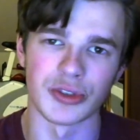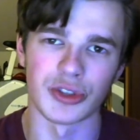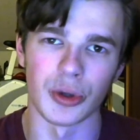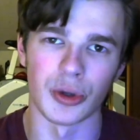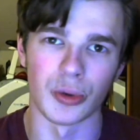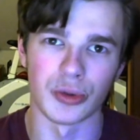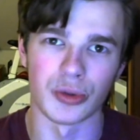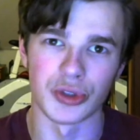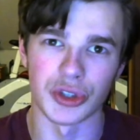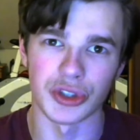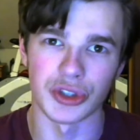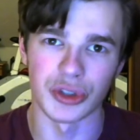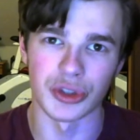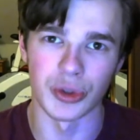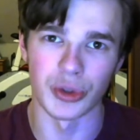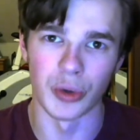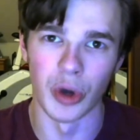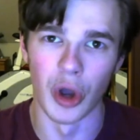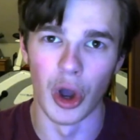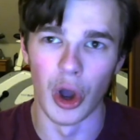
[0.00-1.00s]
So just
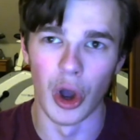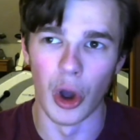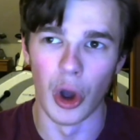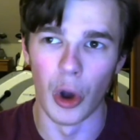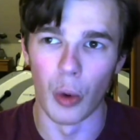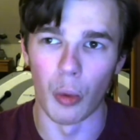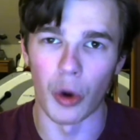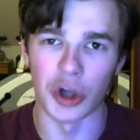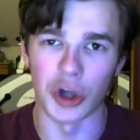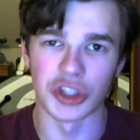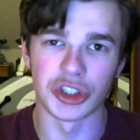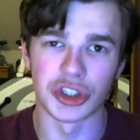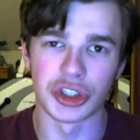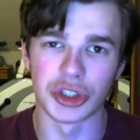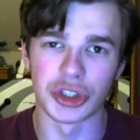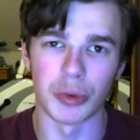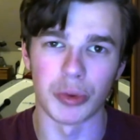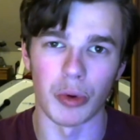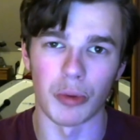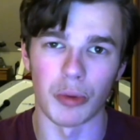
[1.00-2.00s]
to
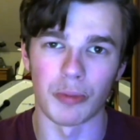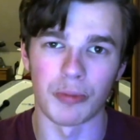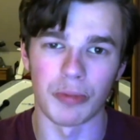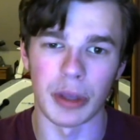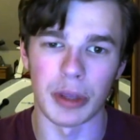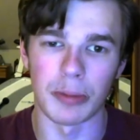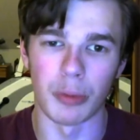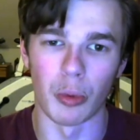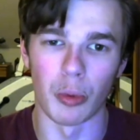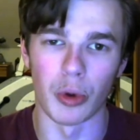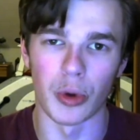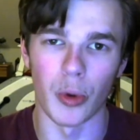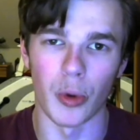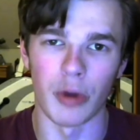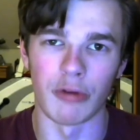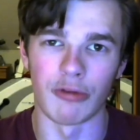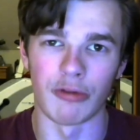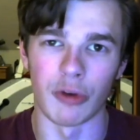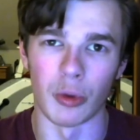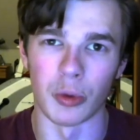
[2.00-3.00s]
watch what people were
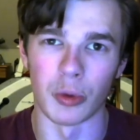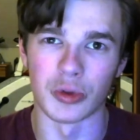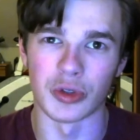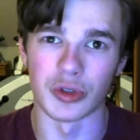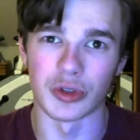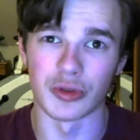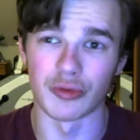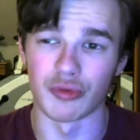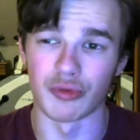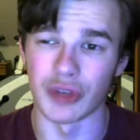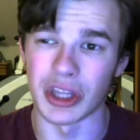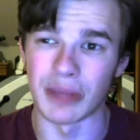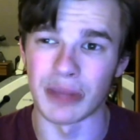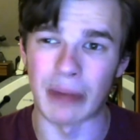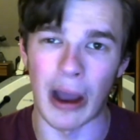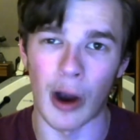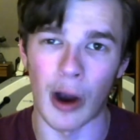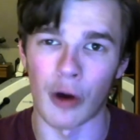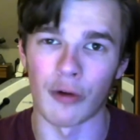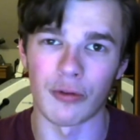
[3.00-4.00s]
going through was just really
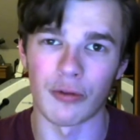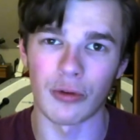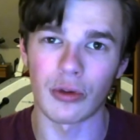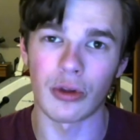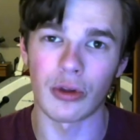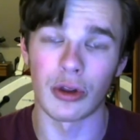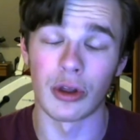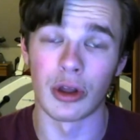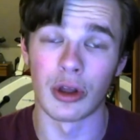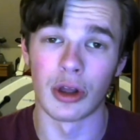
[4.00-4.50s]
powerful.